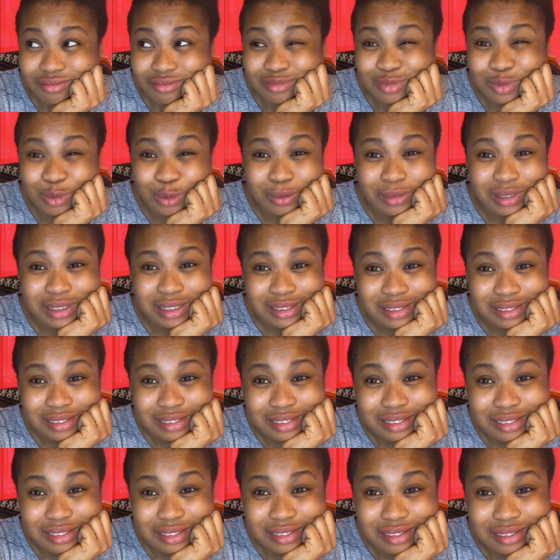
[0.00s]

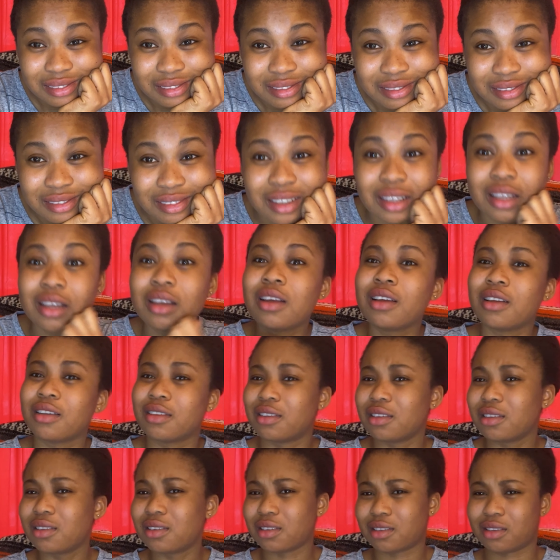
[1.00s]
what?
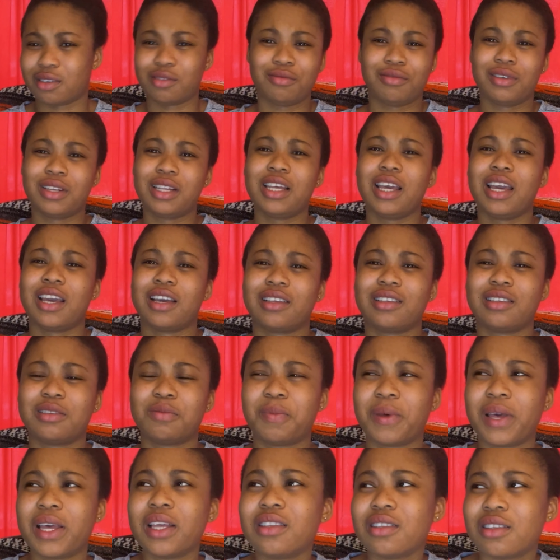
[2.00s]
This is really
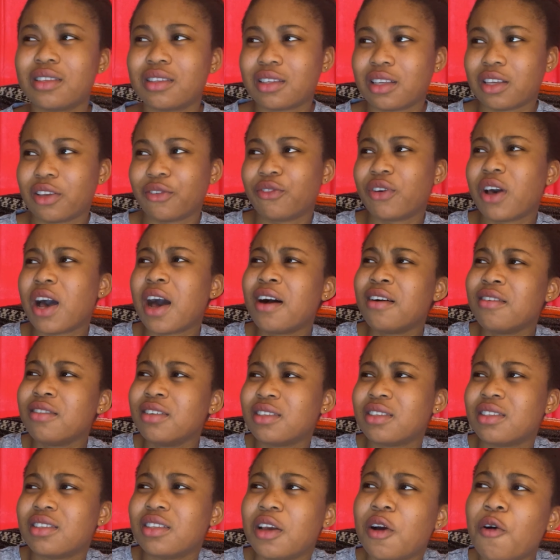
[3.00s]
expensive. How is
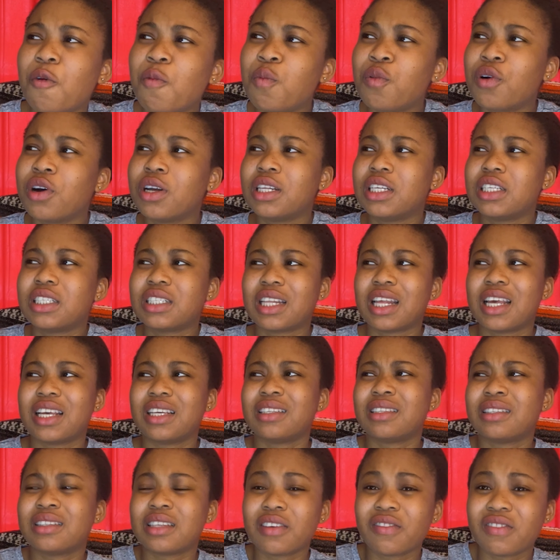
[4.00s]
nail polish like
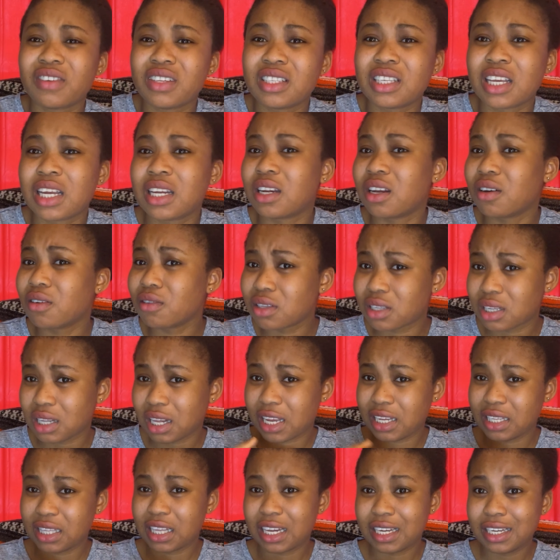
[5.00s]
17? And that was
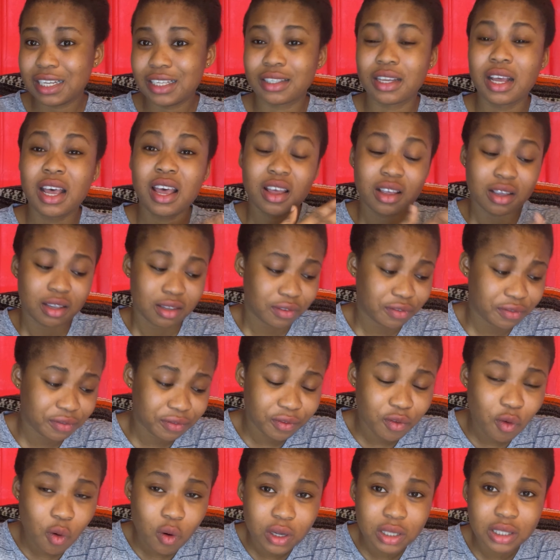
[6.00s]
like the least
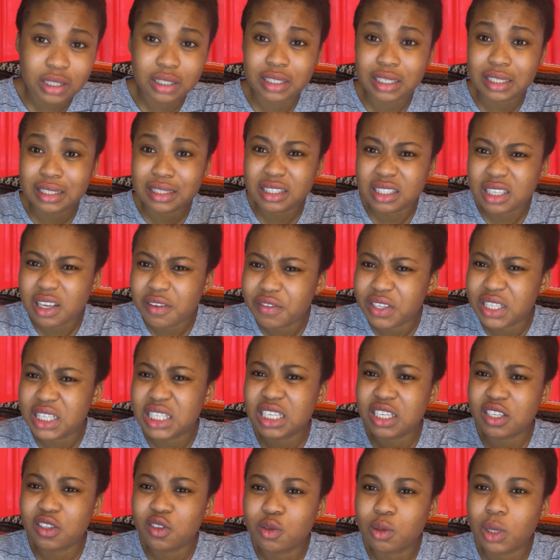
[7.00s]
14,
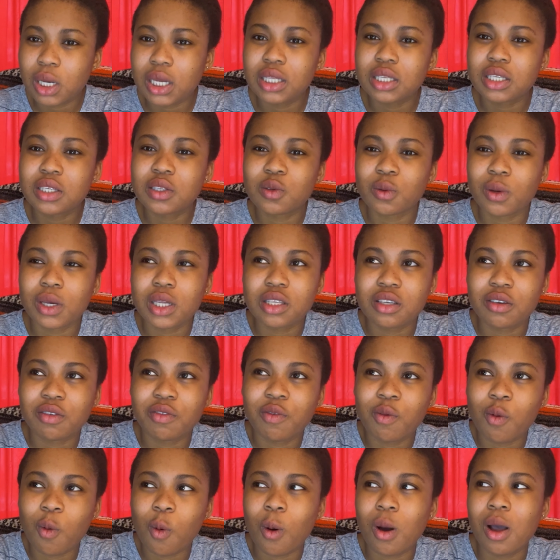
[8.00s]
17, 20,
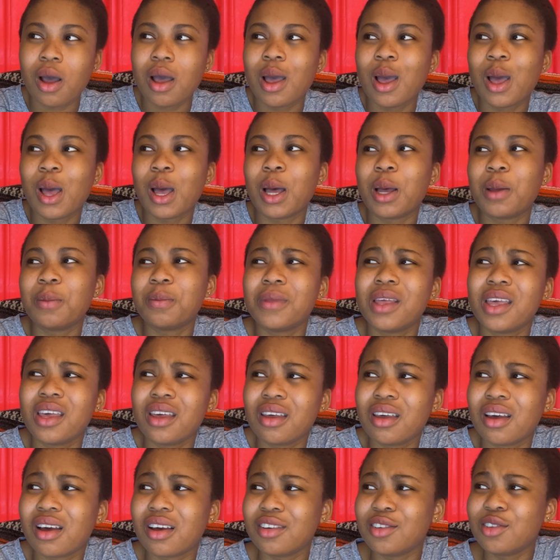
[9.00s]
24. I'm
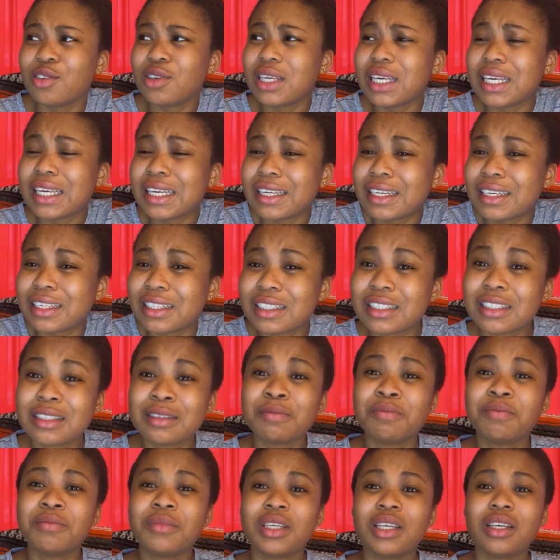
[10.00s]
like, are you
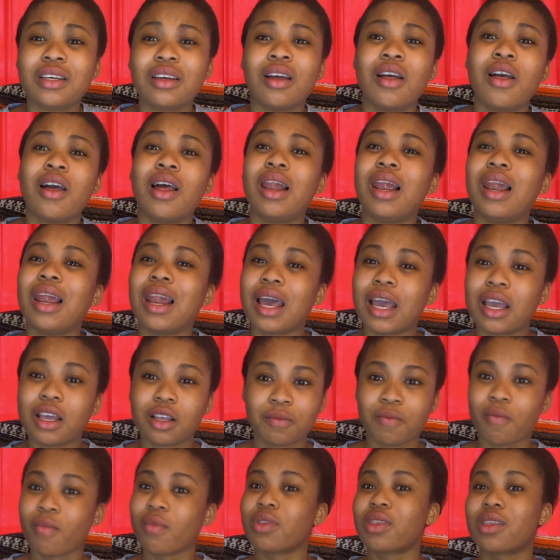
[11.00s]
kidding me? Like,
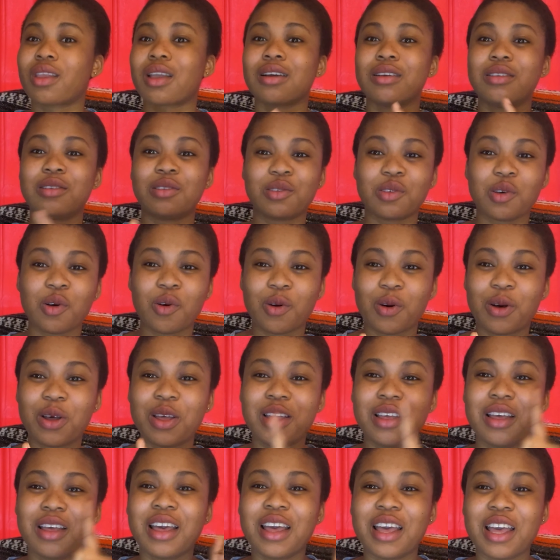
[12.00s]
so
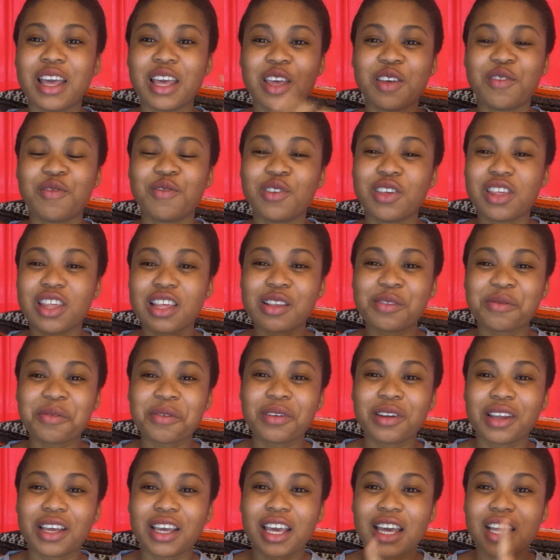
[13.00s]
if you just want
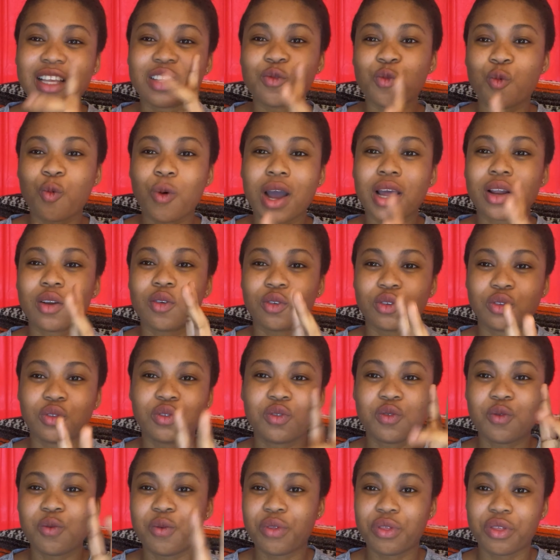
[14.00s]
to get 1 or
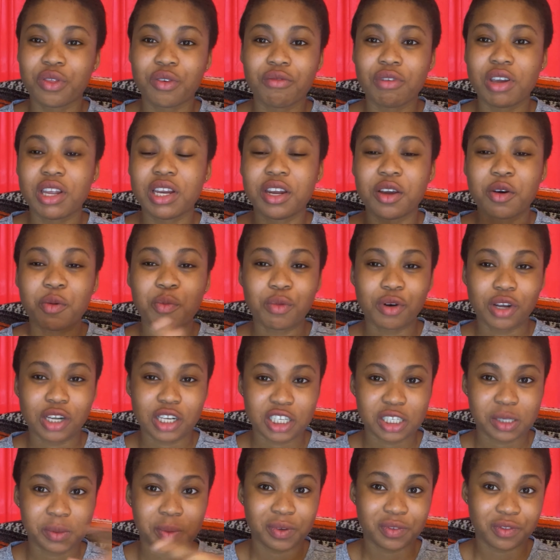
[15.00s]
2, 3 nail
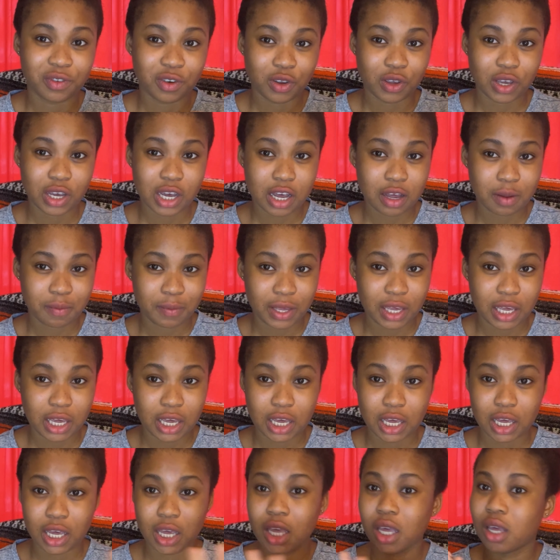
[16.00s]
polish before you come
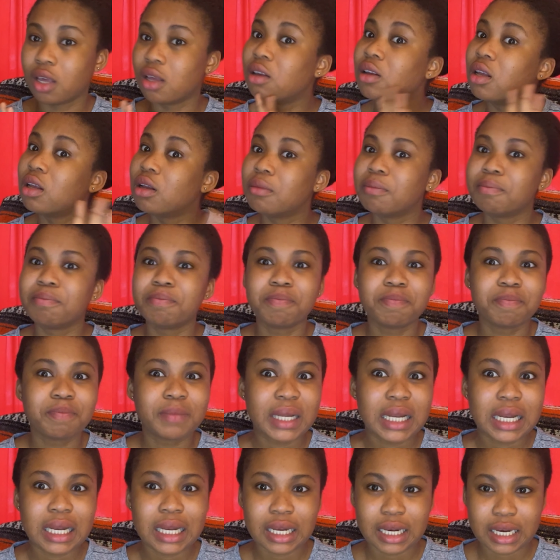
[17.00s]
here,
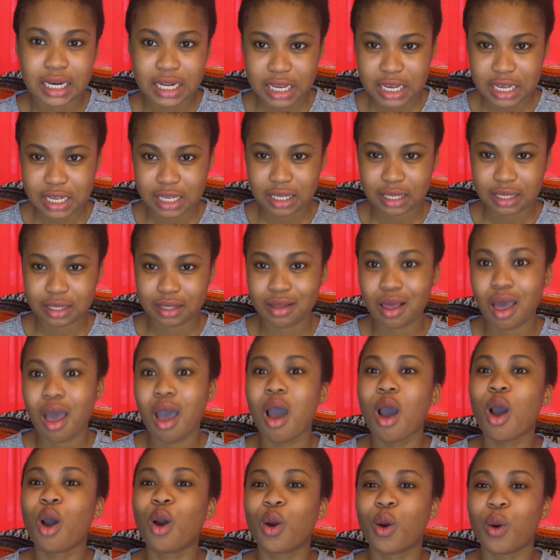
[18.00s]
please
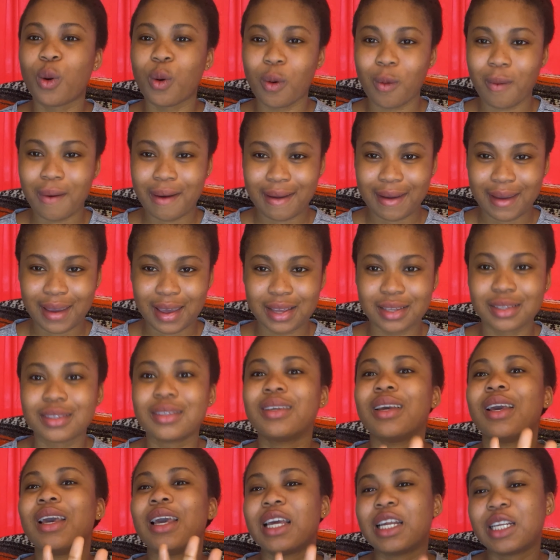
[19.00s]
go ahead
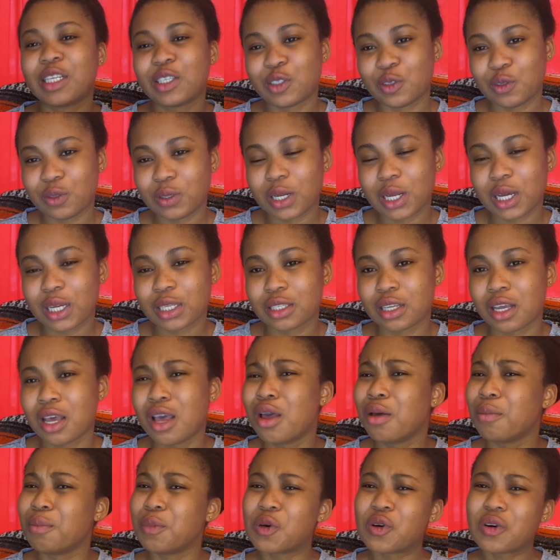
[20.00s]
and do that,
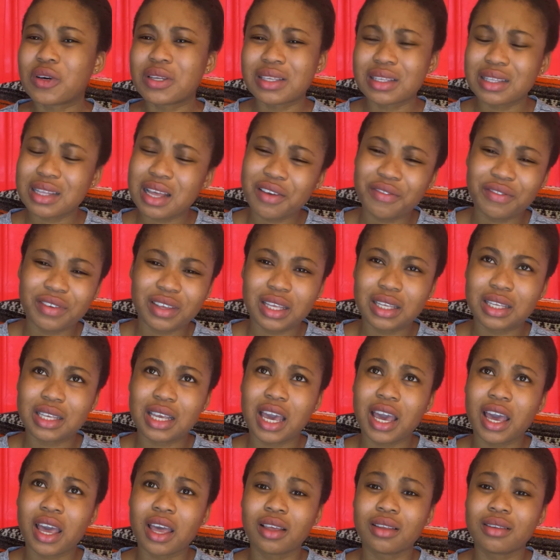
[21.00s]
because stuff
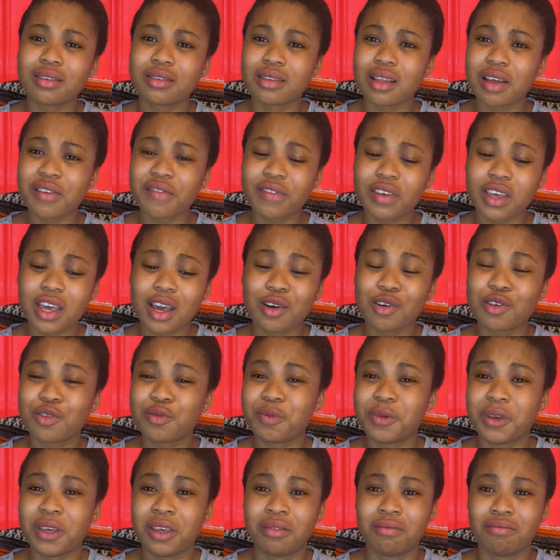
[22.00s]
here could
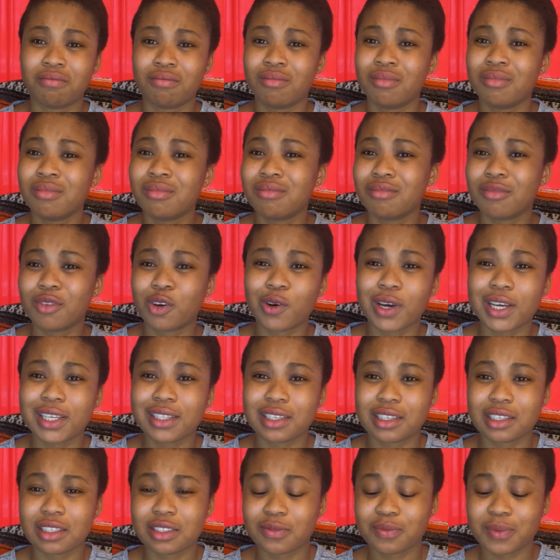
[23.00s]
be quite
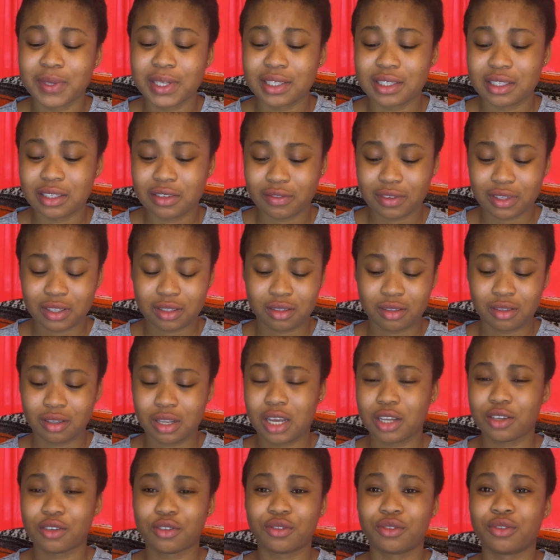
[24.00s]
expensive, and I
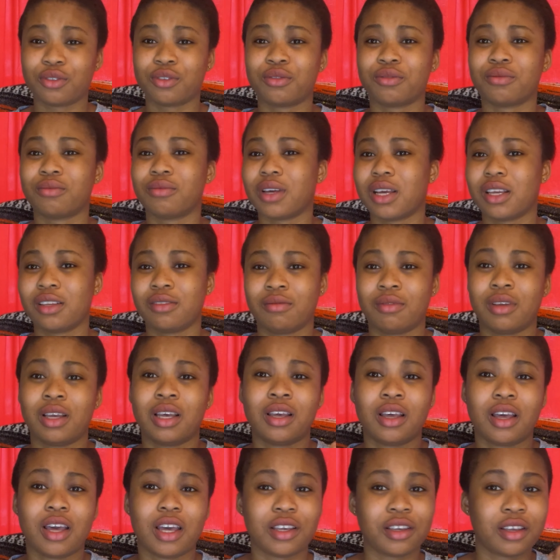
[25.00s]
don't know,
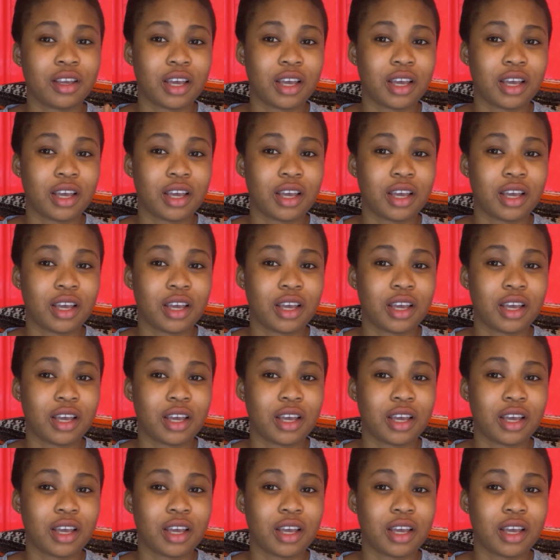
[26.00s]
I